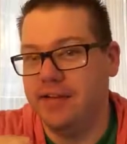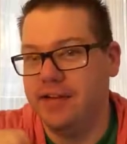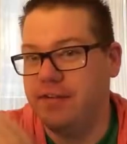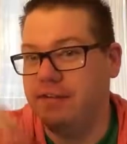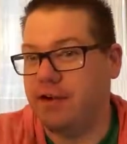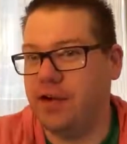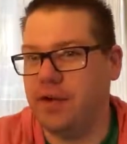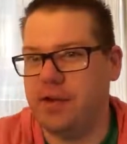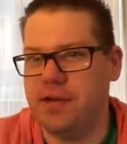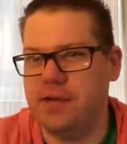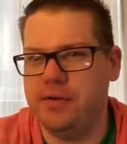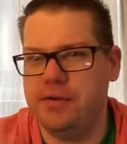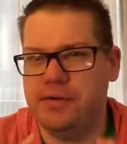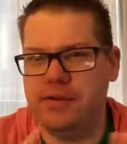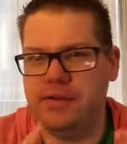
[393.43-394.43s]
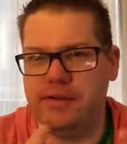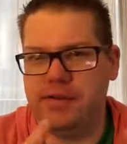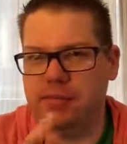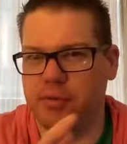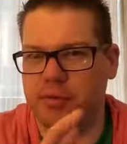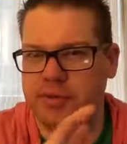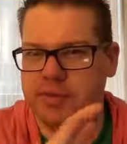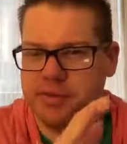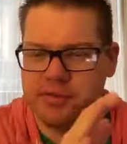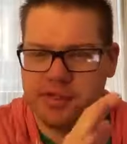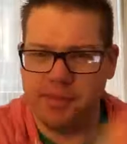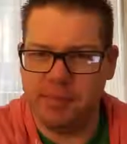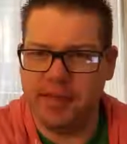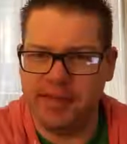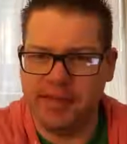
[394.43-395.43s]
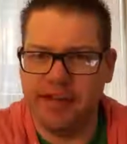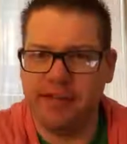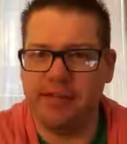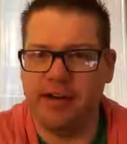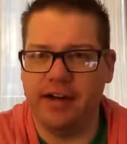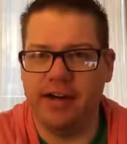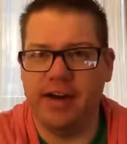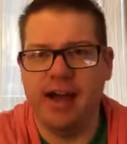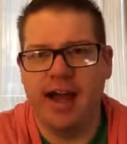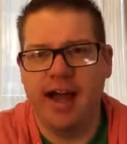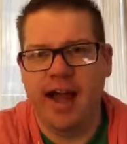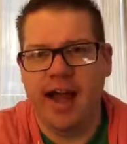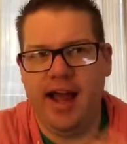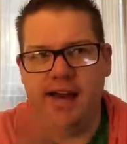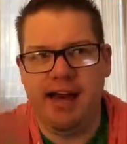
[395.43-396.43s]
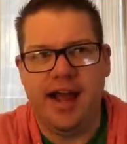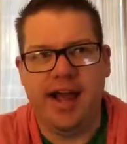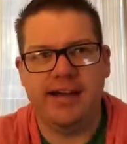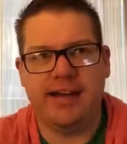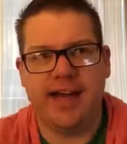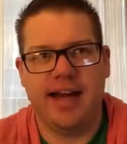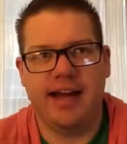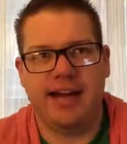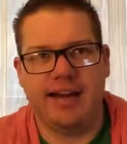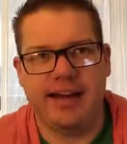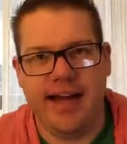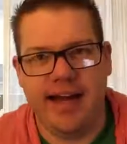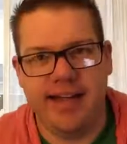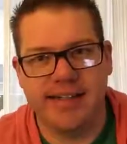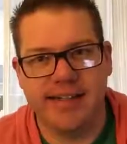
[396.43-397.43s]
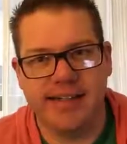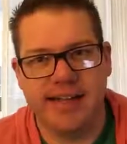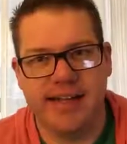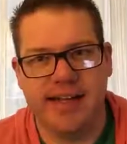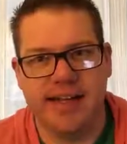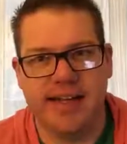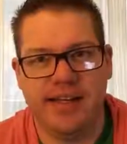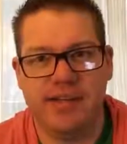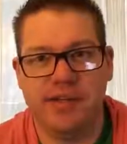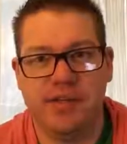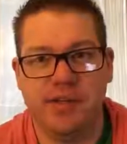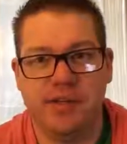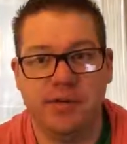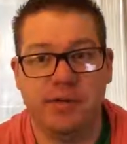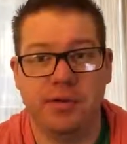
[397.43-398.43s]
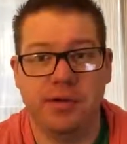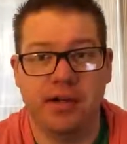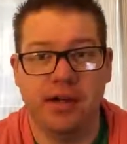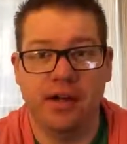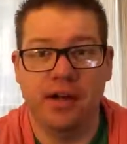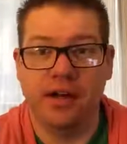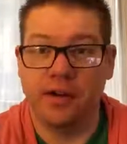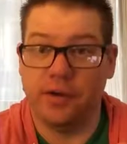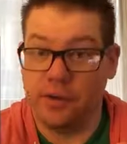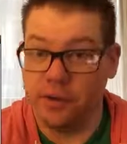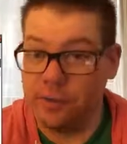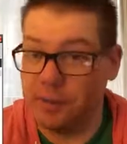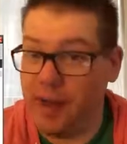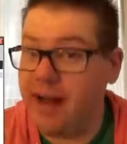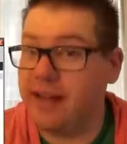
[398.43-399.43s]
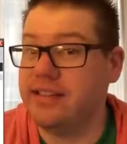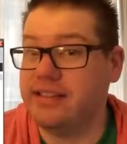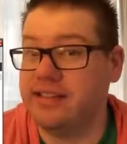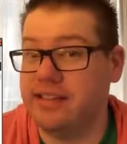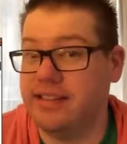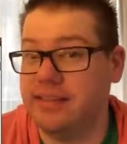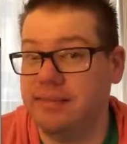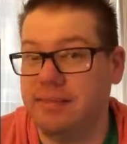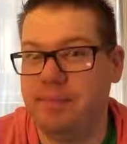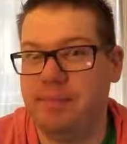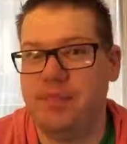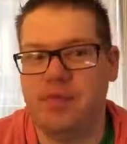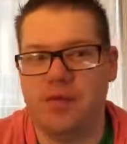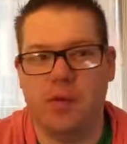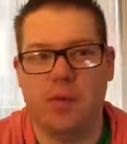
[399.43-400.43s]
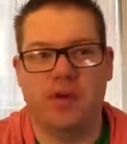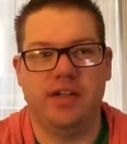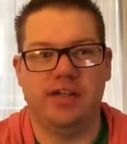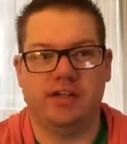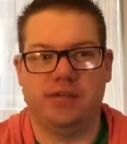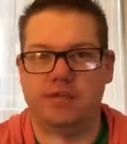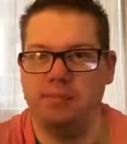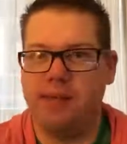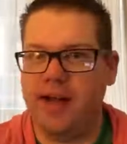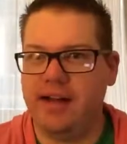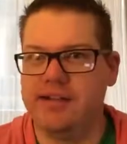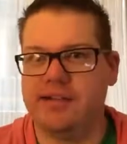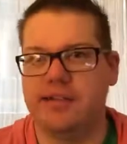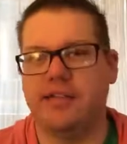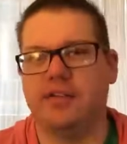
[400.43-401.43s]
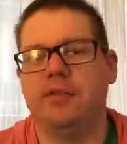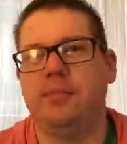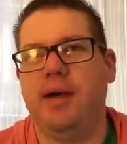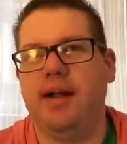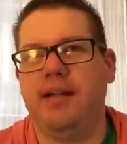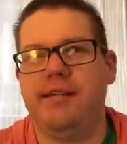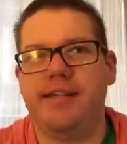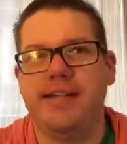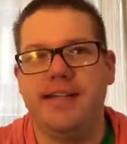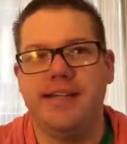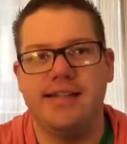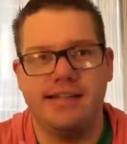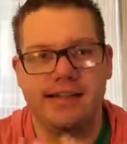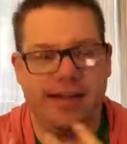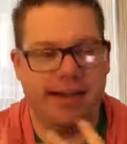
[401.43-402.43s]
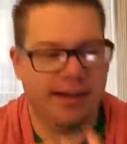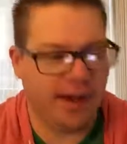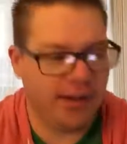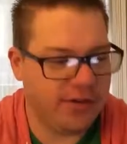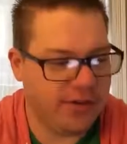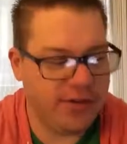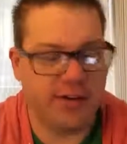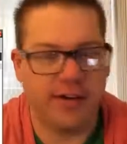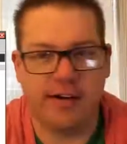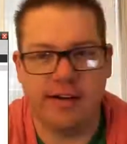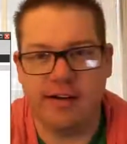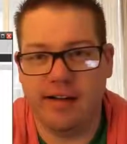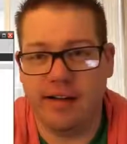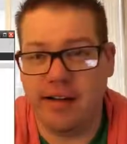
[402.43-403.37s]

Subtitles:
different OU will do something different, and that kind of takes into group policy. So what is group policy? Group policy is another